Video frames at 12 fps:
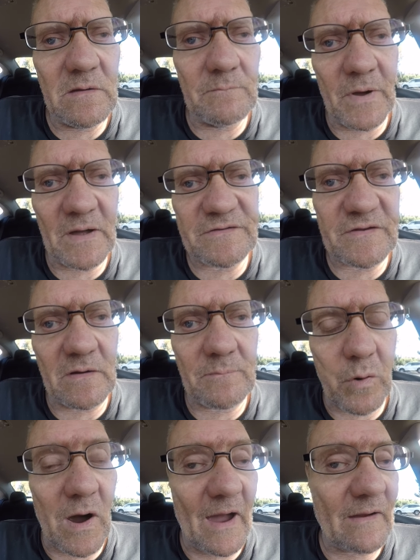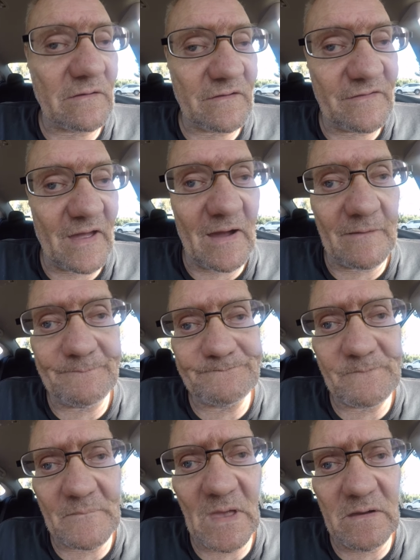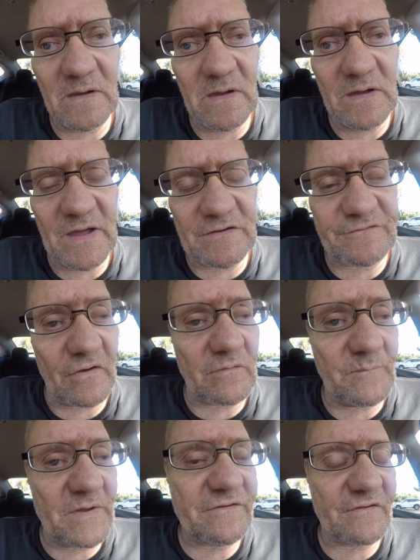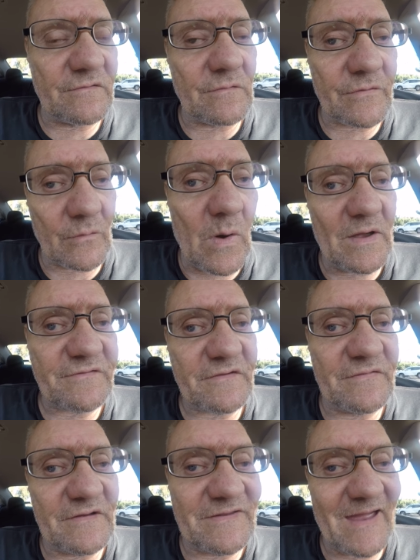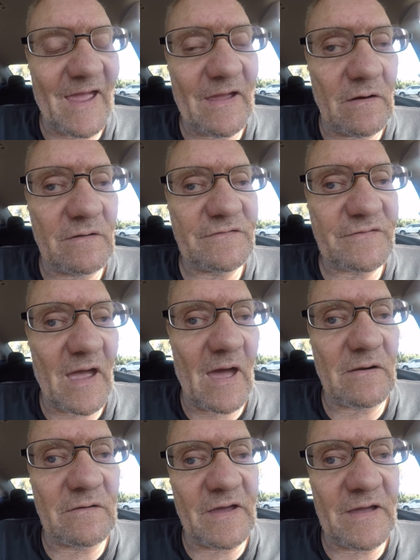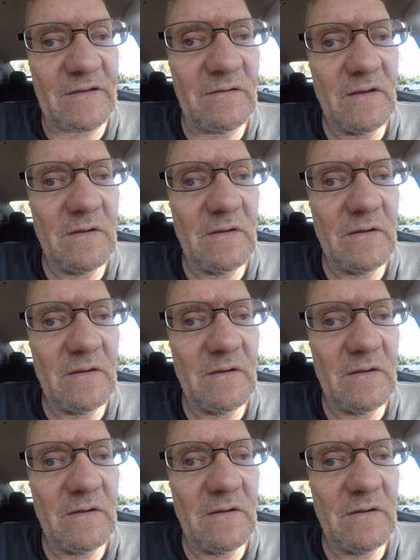But prior to that, it took me to the rest of the day on Saturday